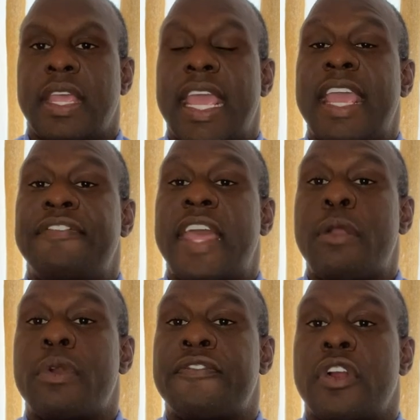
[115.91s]
if they
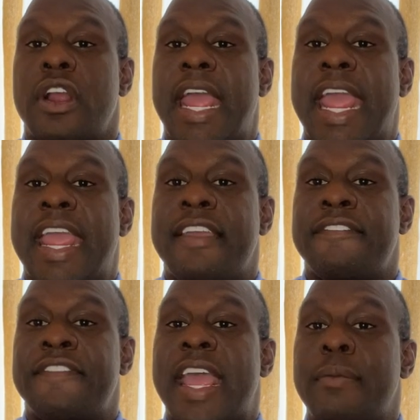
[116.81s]
refer a
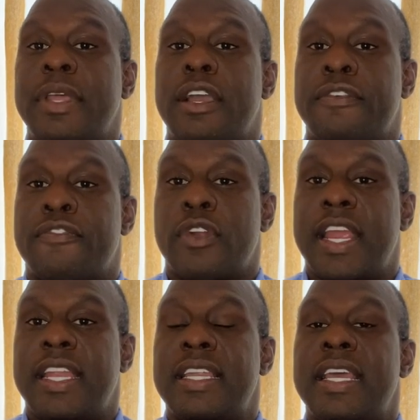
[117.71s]
family or
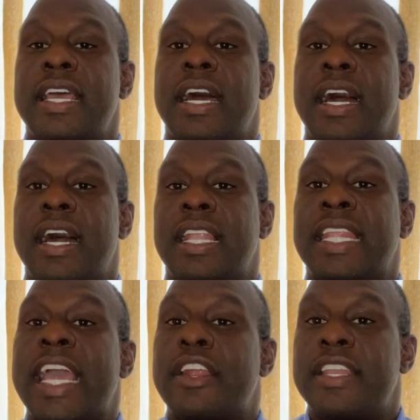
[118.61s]
friend
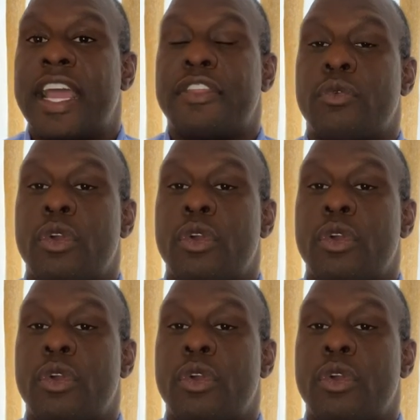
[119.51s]
later down the